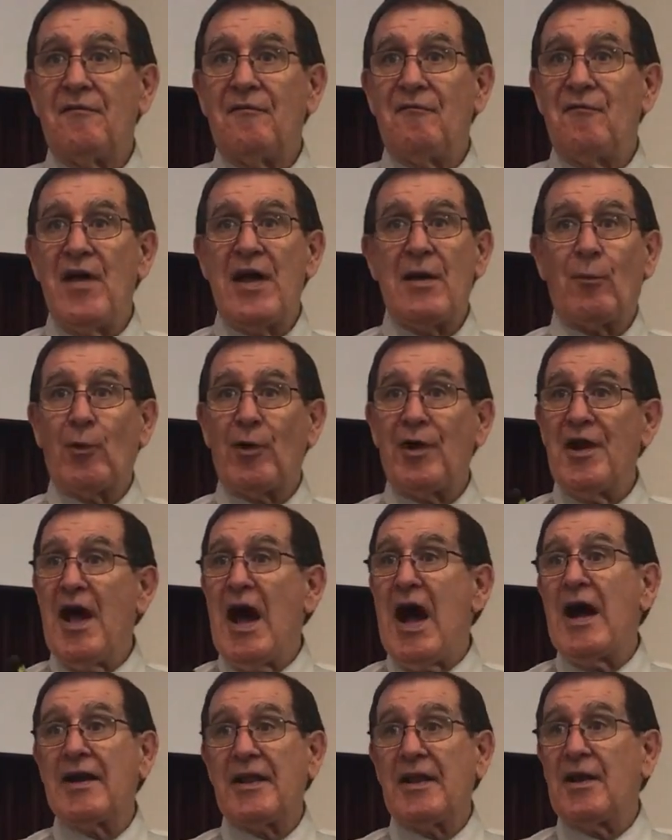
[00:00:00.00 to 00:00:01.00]
They were
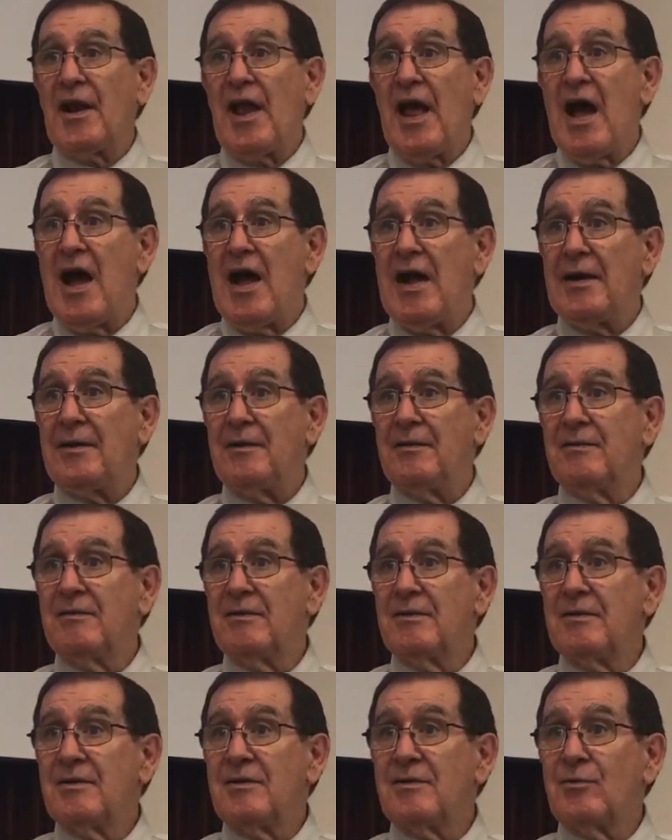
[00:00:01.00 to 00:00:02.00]
not in line
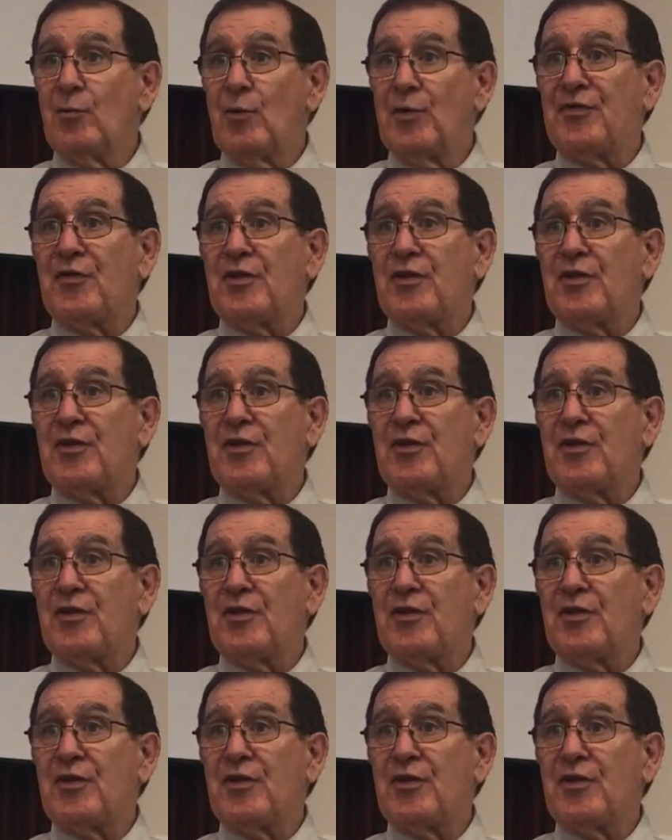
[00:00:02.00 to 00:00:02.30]
with